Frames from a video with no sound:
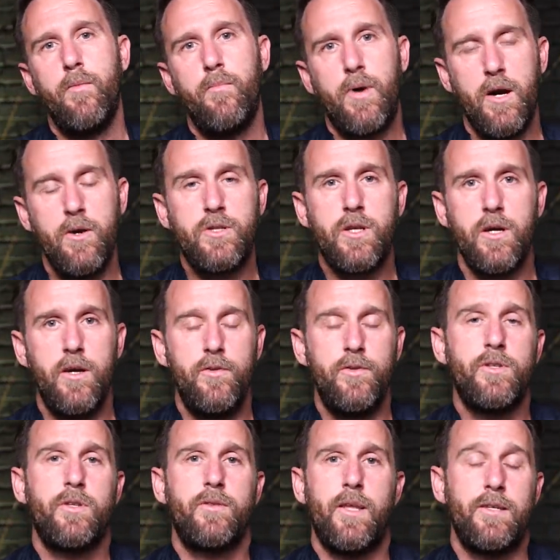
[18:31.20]

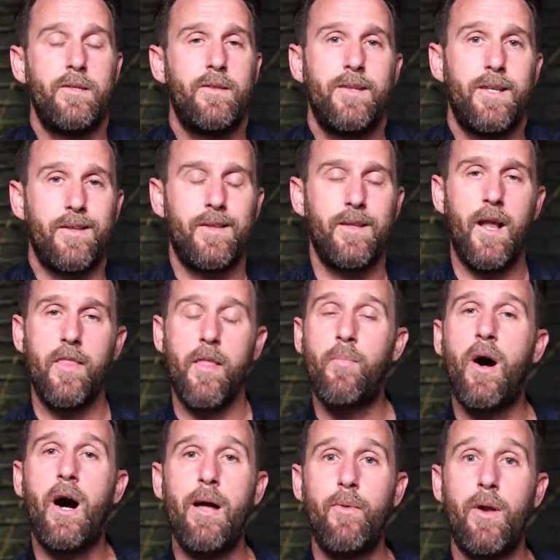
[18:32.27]
potent. There's the, like the
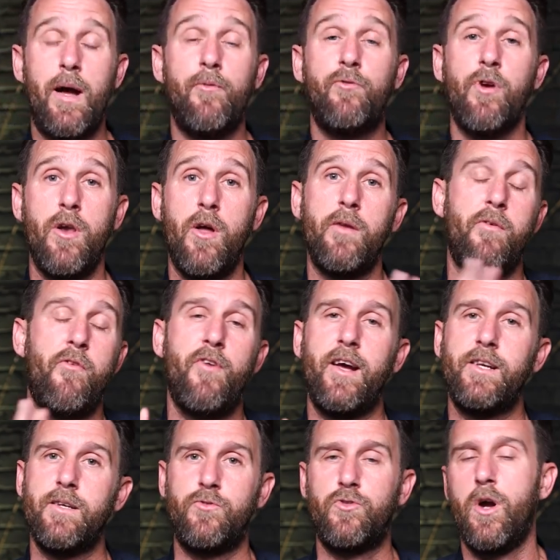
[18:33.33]
pipeline for a lot of
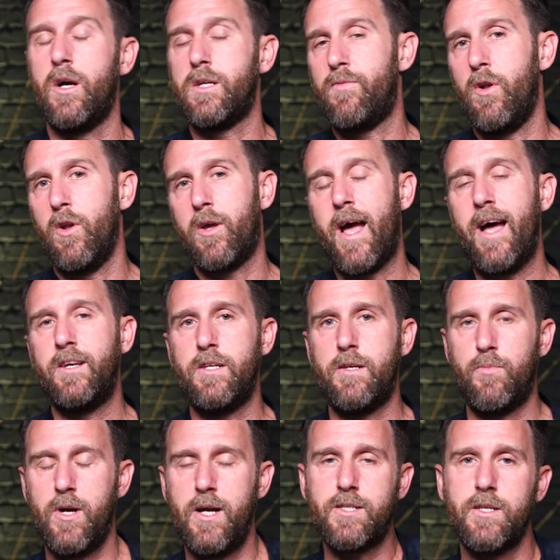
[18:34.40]
effective drugs. If you look at
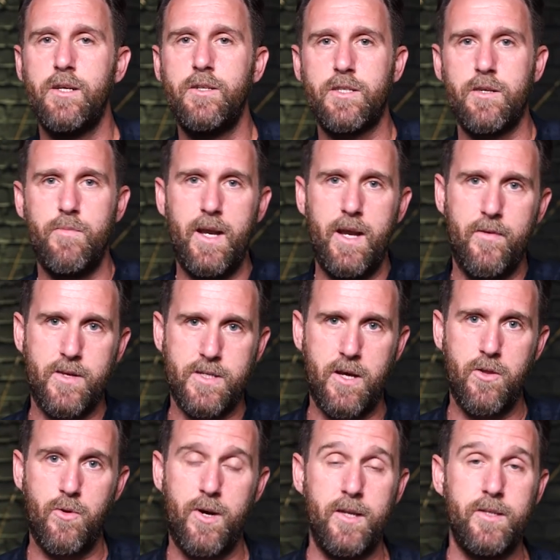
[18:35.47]
antidepressants and many of those
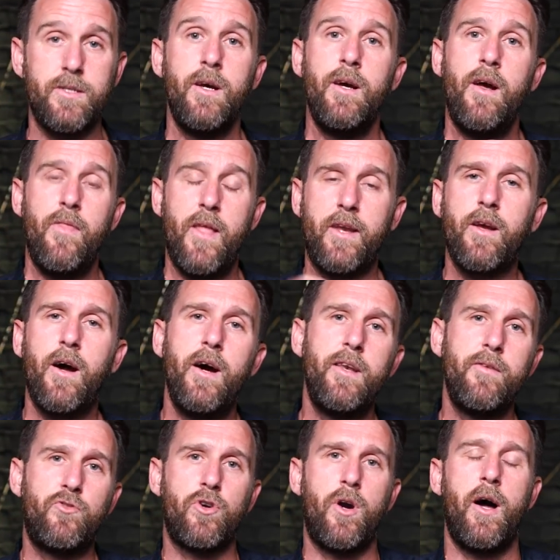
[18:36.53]
other ones, they kind
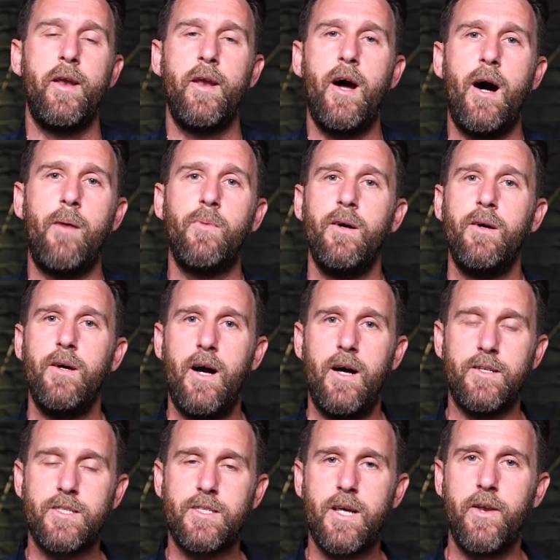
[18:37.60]
of dried up.
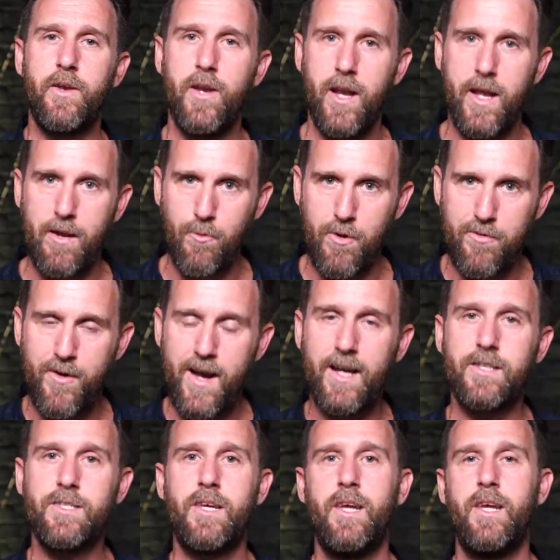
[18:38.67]
And suddenly, with
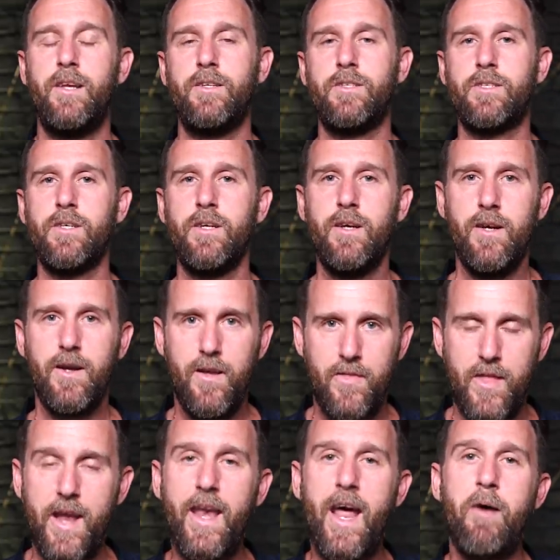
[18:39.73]
vaccines,
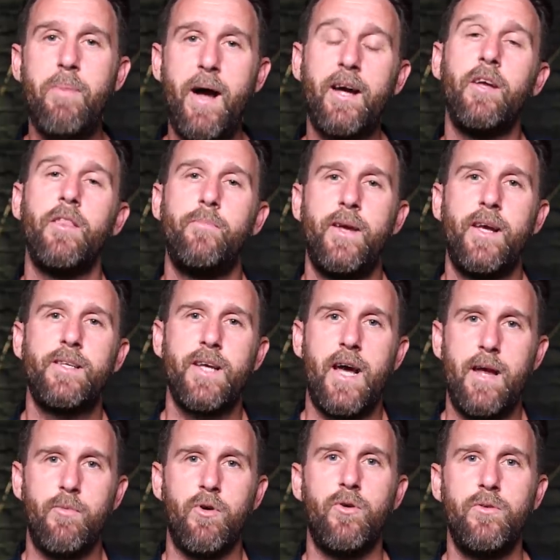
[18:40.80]
they're now back at the big
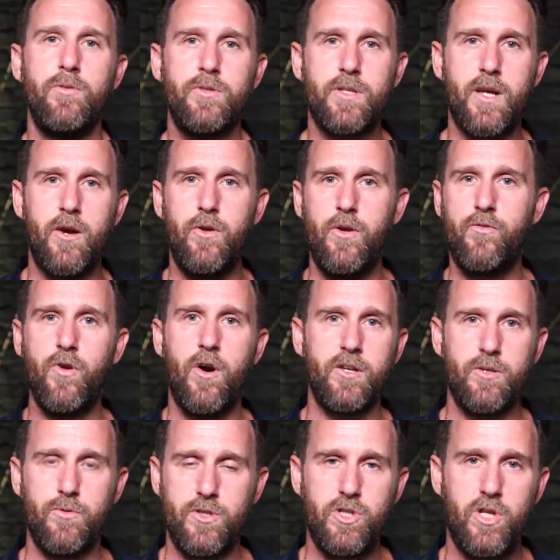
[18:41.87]
table. So you've got
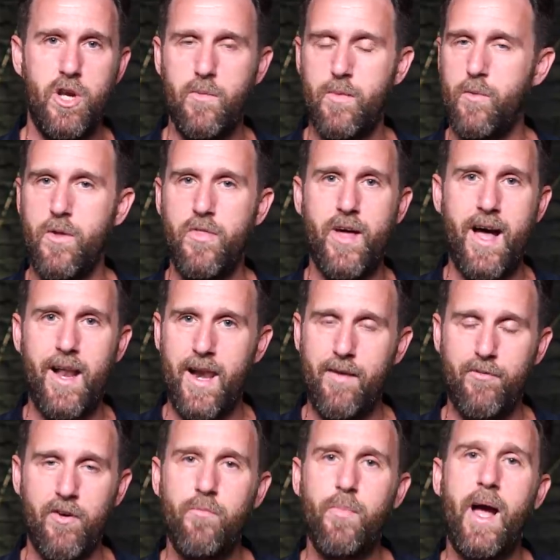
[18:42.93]
to assume that with that
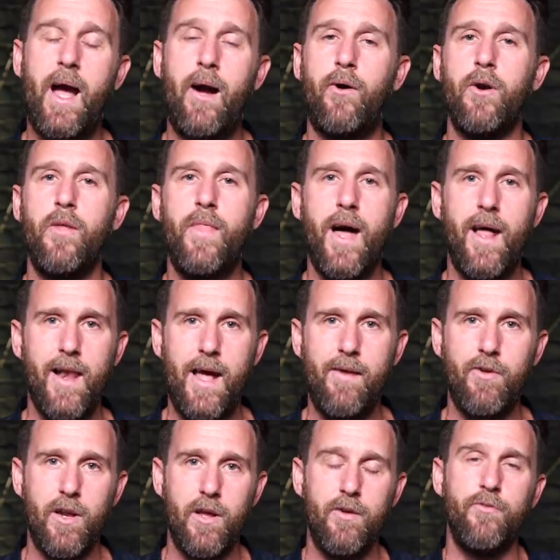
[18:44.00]
level of power and that
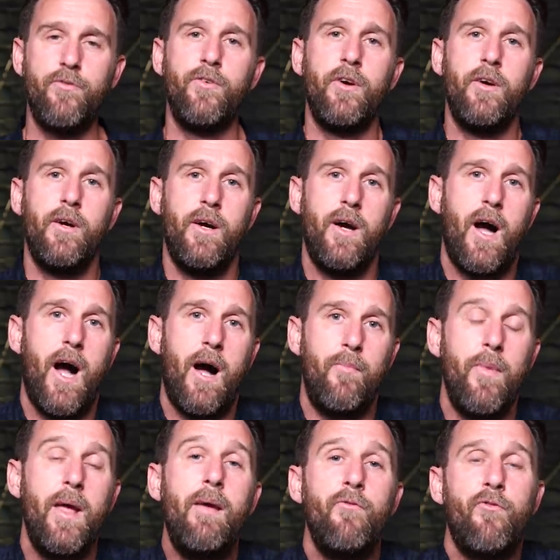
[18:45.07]
level of
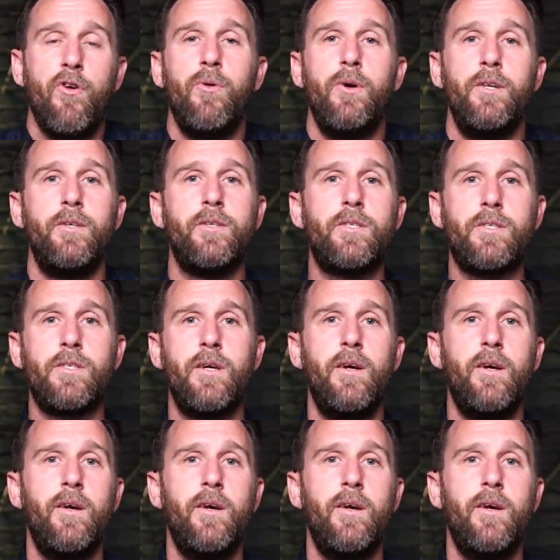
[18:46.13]
um, influence,